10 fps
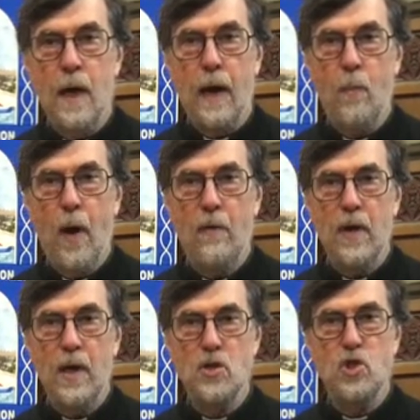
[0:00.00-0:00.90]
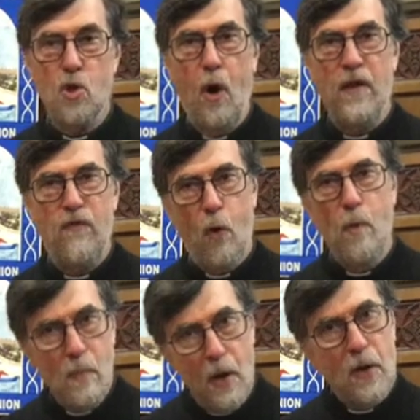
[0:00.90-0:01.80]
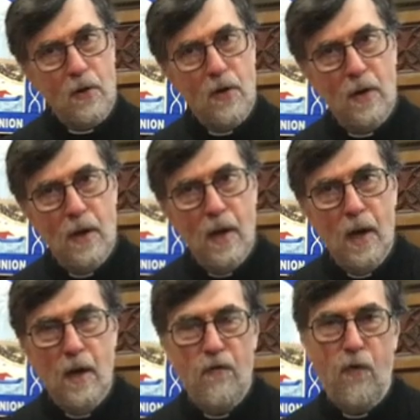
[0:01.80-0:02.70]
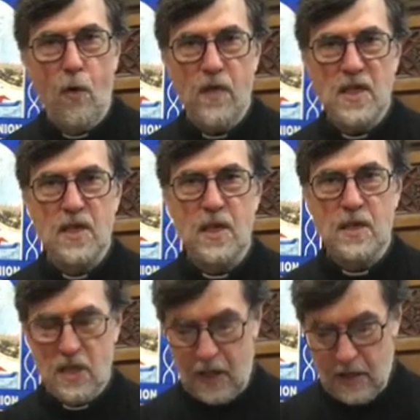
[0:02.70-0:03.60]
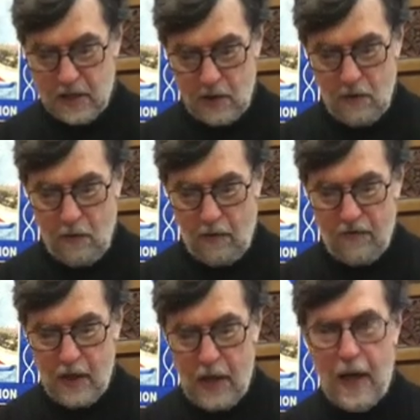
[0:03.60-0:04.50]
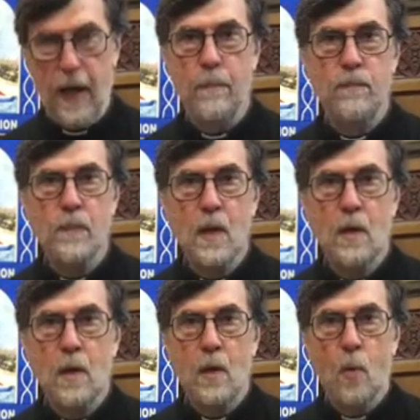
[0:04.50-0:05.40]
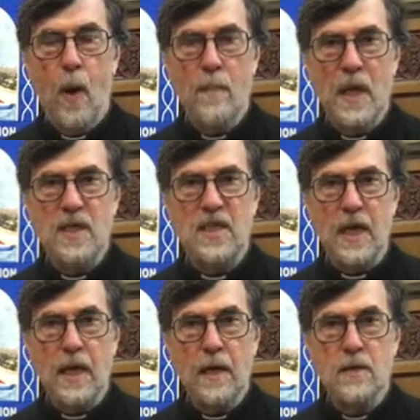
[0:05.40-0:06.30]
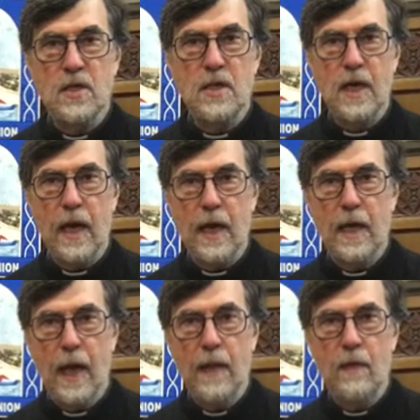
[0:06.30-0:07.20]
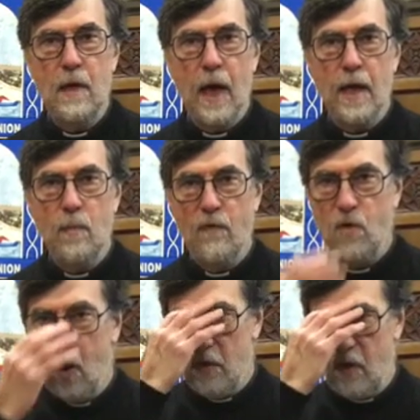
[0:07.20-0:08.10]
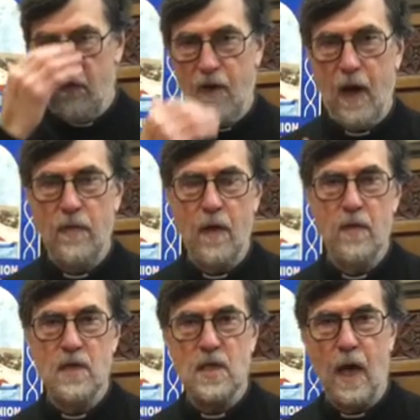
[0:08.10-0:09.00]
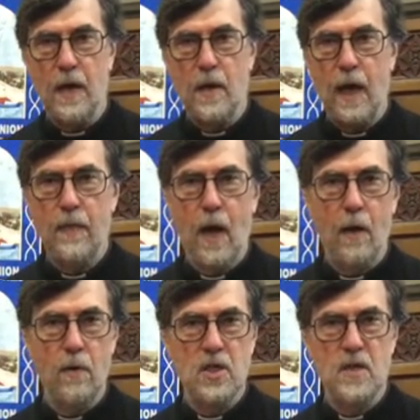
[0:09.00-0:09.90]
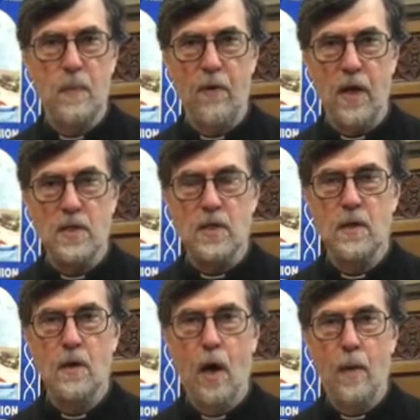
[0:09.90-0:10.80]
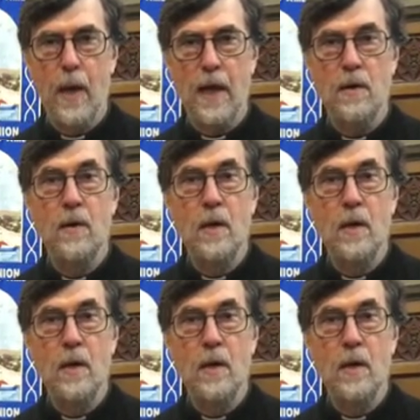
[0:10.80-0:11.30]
And we're in a joyful mood for this season of the year. We're meeting today in the name of God, the Father, the Son and the Holy Spirit. Amen.